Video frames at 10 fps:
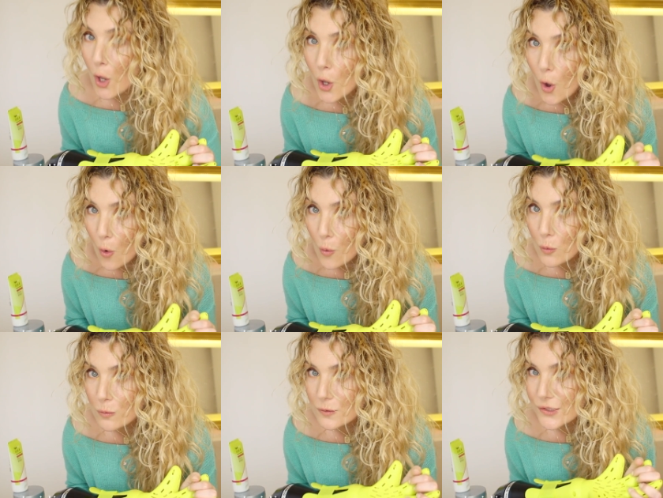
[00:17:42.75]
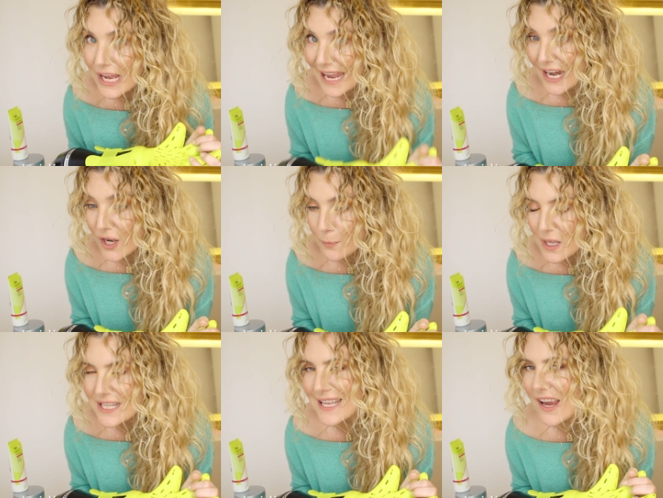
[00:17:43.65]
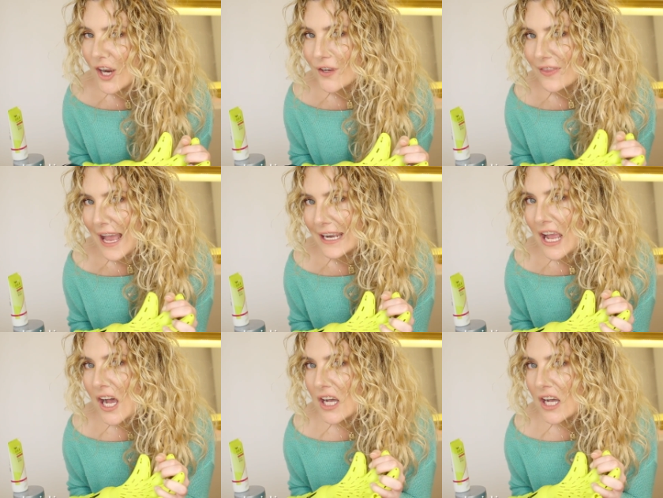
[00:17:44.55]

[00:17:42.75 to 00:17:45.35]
cold air, because I heard that